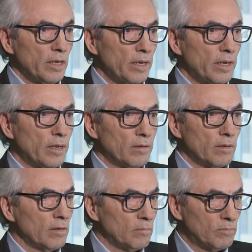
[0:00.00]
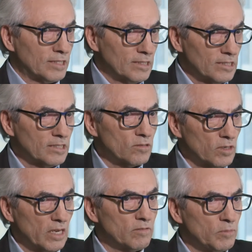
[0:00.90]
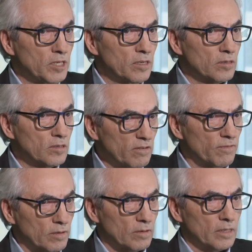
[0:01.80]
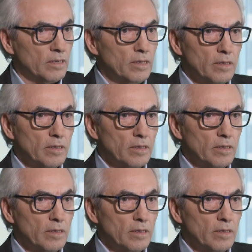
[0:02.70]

and business is going to have to be done differently.